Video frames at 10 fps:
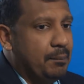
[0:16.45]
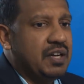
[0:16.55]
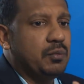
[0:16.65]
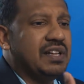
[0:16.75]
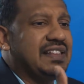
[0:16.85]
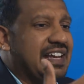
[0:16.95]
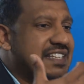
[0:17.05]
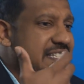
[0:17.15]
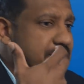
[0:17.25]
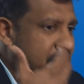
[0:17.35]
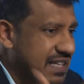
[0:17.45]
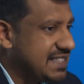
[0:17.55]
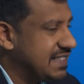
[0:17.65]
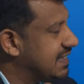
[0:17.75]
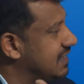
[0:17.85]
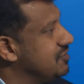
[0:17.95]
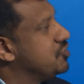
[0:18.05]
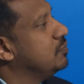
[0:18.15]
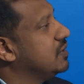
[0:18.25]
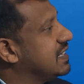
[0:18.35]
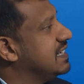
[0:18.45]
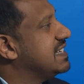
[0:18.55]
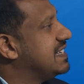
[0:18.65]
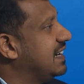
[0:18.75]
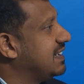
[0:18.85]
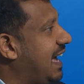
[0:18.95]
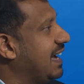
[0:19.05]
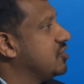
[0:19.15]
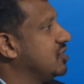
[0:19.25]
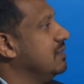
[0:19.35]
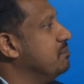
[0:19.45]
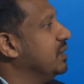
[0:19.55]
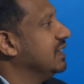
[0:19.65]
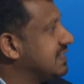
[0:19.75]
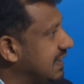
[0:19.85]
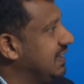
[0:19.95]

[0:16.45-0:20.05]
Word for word: but with explicit consumer consent actually built